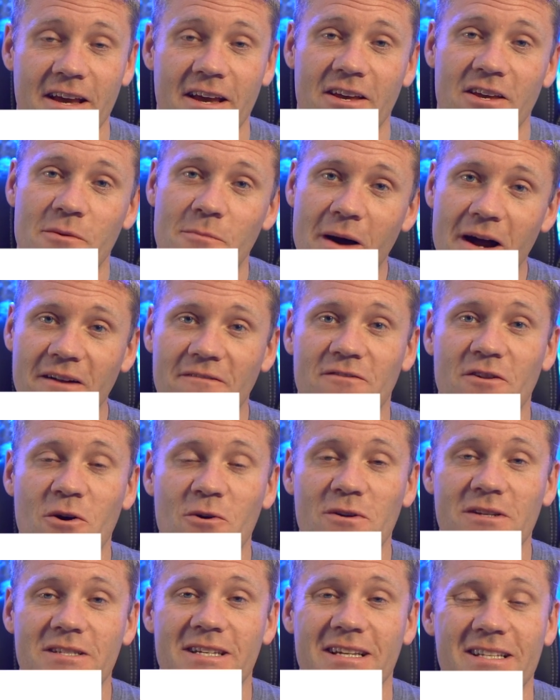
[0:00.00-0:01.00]
You might have
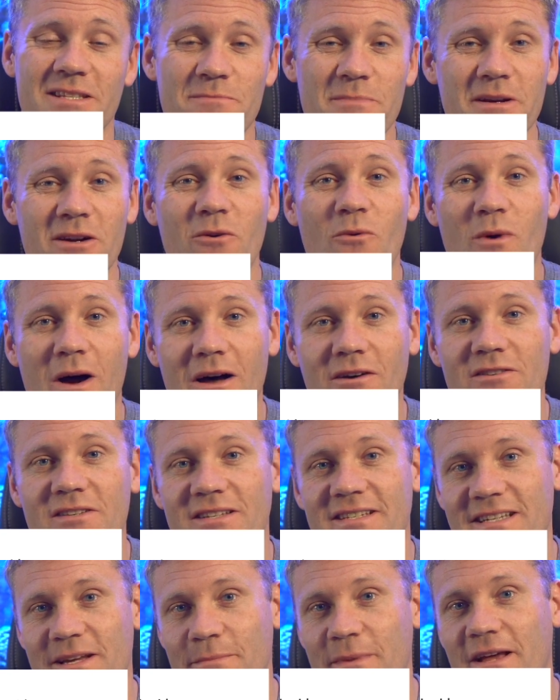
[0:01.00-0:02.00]
noticed it's been a while
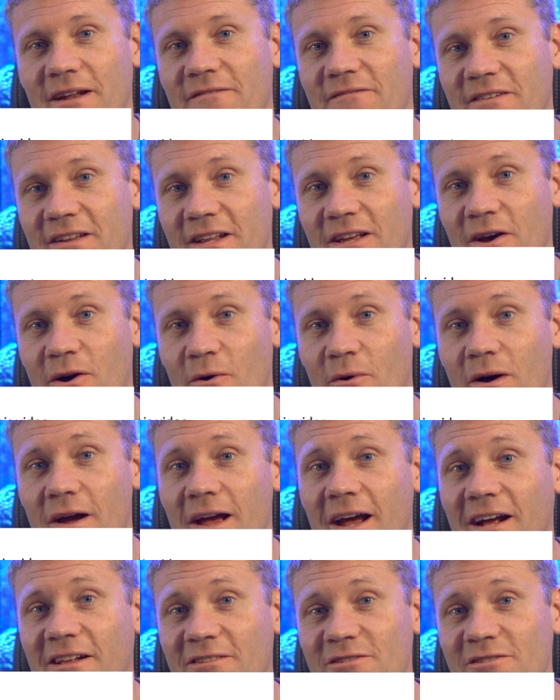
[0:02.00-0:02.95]
since I made a video, and